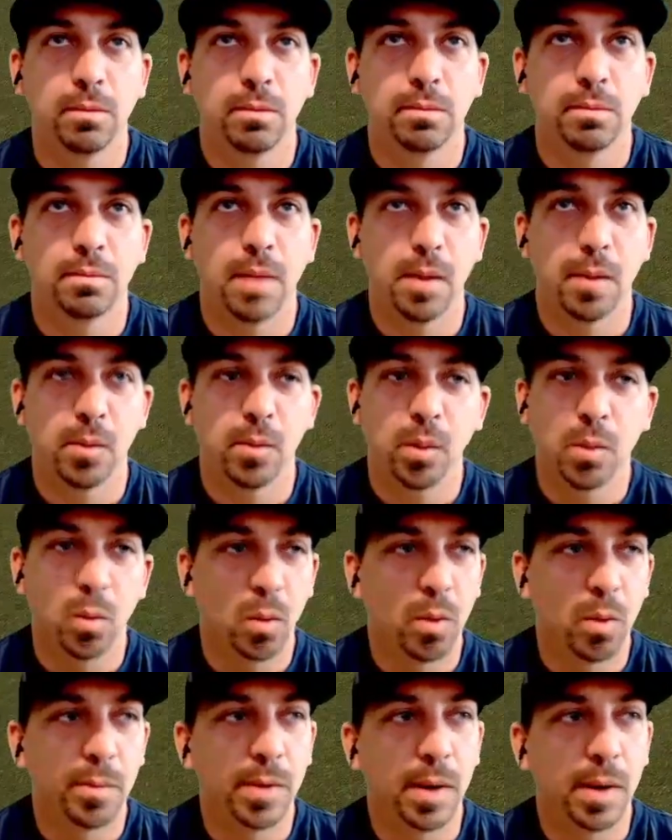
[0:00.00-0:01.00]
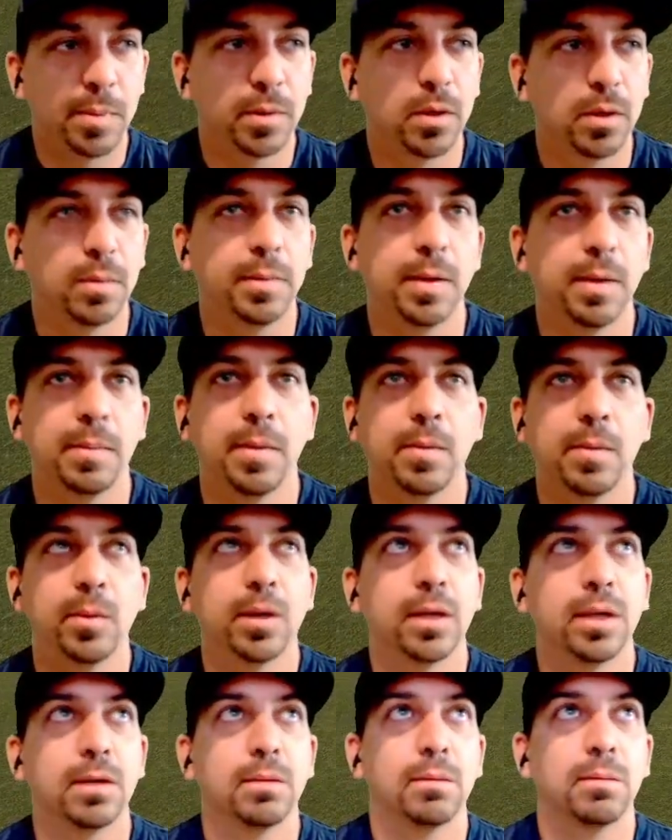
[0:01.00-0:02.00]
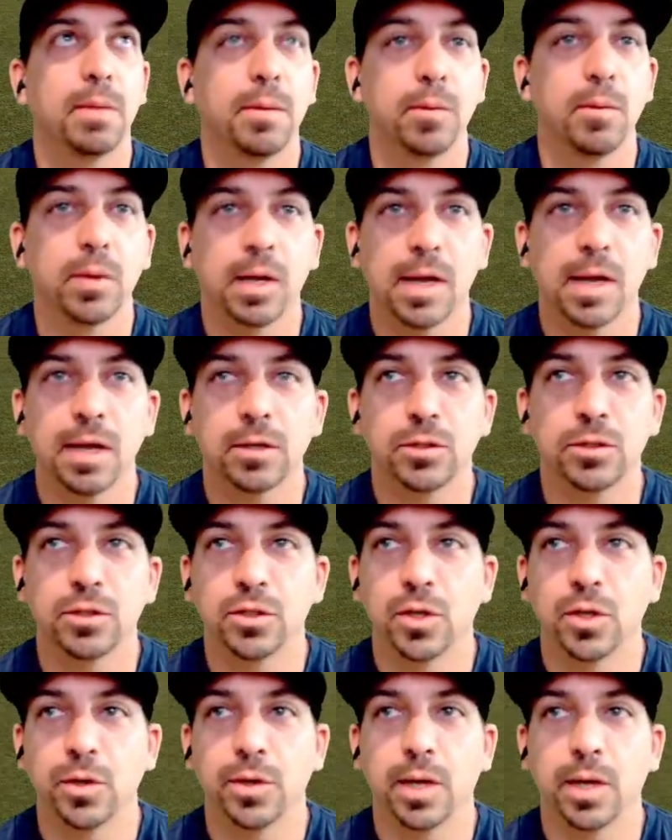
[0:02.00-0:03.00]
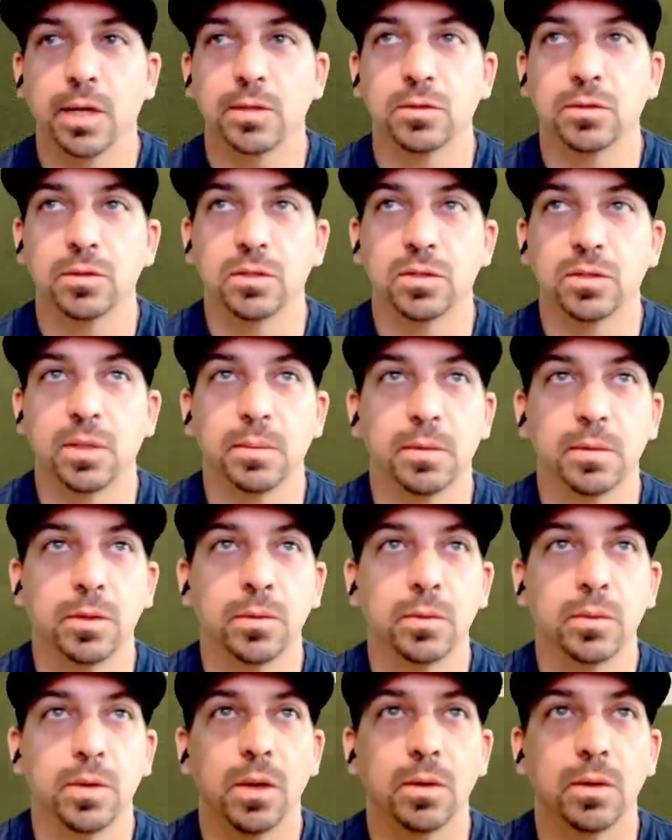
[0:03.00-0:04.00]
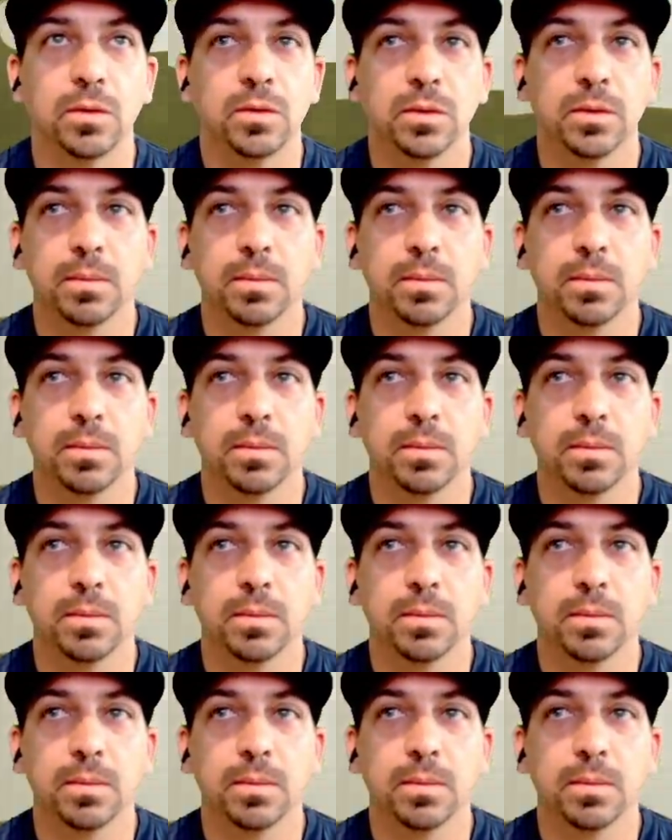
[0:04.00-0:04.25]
Maybe we're warming up a little bit. Maybe we can actually show you guys a little something. Who knows?